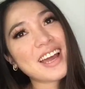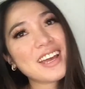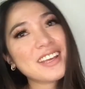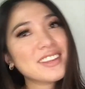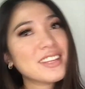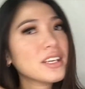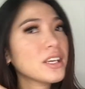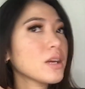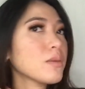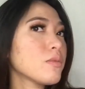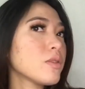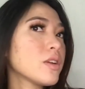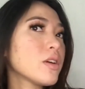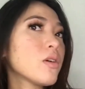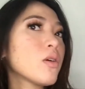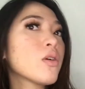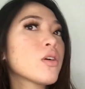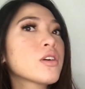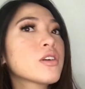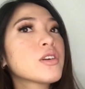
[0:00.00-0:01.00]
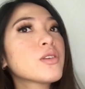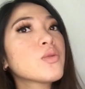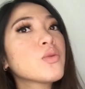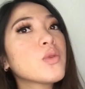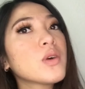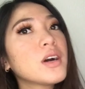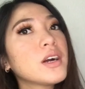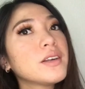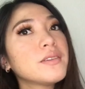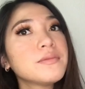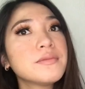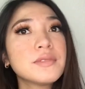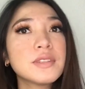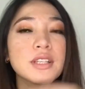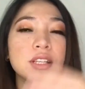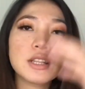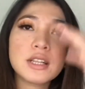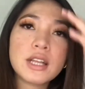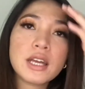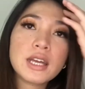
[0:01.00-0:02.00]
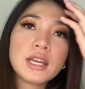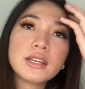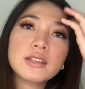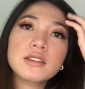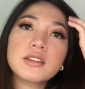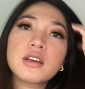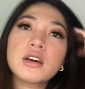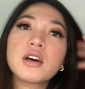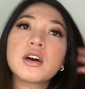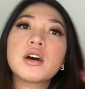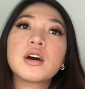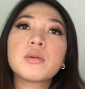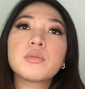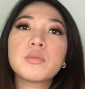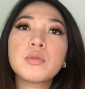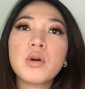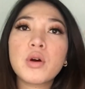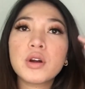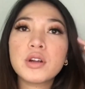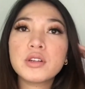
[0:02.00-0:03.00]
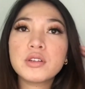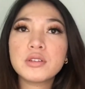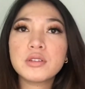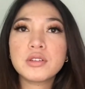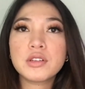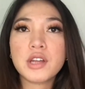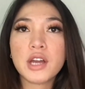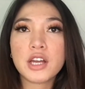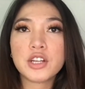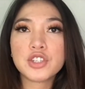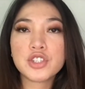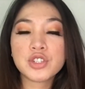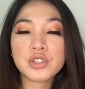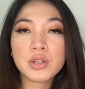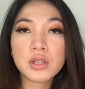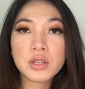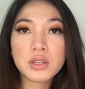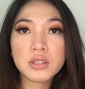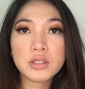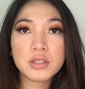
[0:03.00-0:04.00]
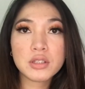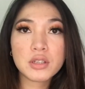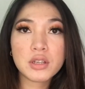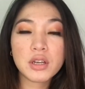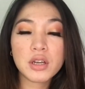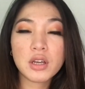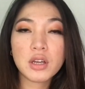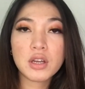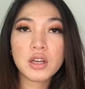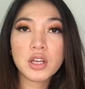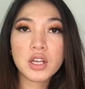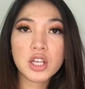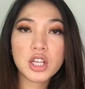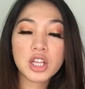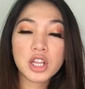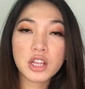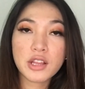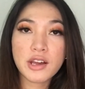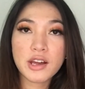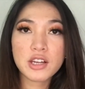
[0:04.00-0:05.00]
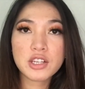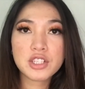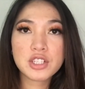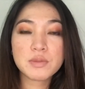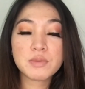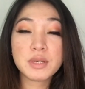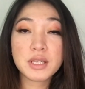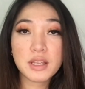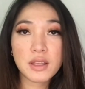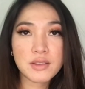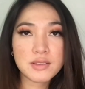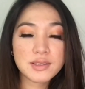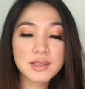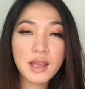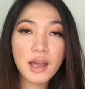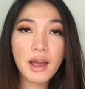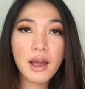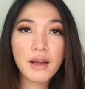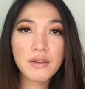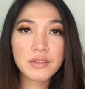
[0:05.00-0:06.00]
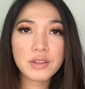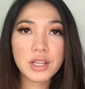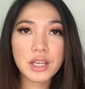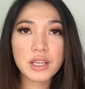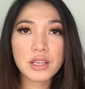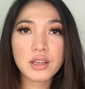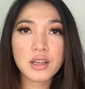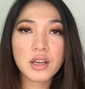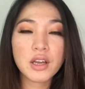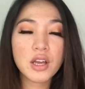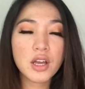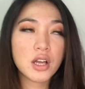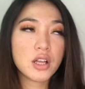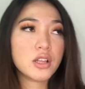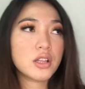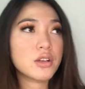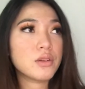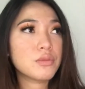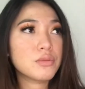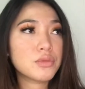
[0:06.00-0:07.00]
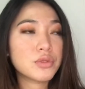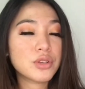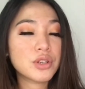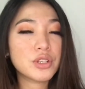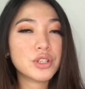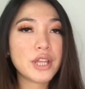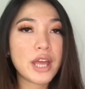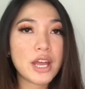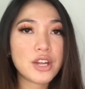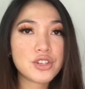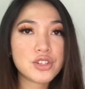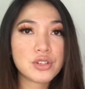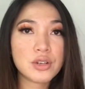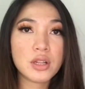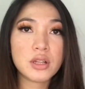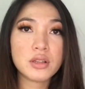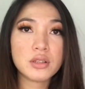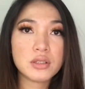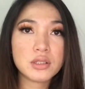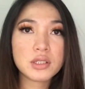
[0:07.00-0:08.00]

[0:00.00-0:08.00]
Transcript: think I'm gonna order one like the more natural look lash because they have like more natural look